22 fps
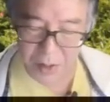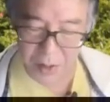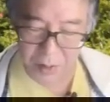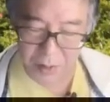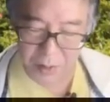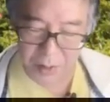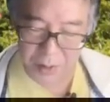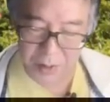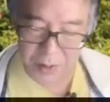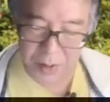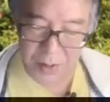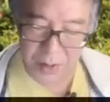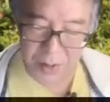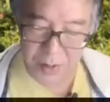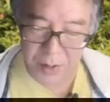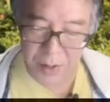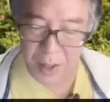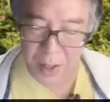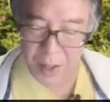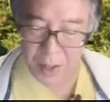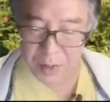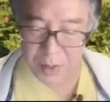known as the
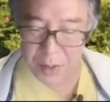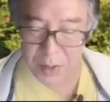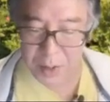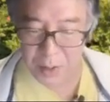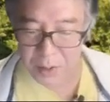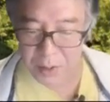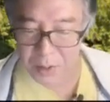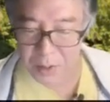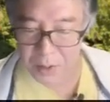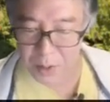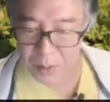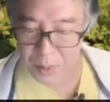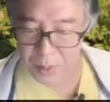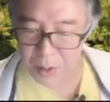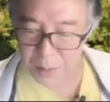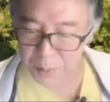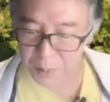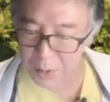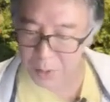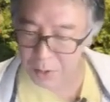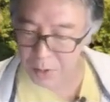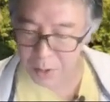cyclotomic
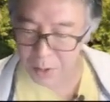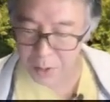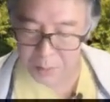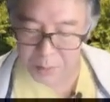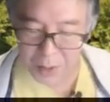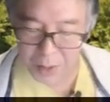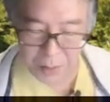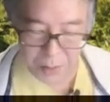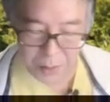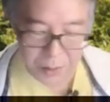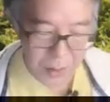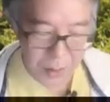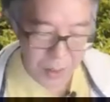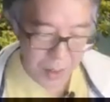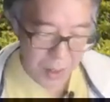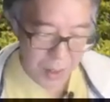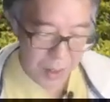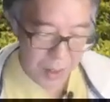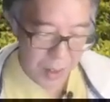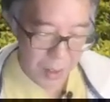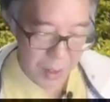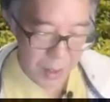polynomial.
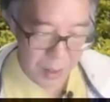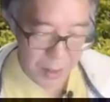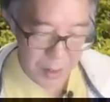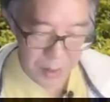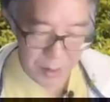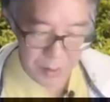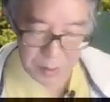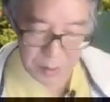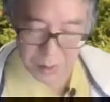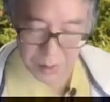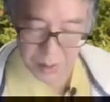And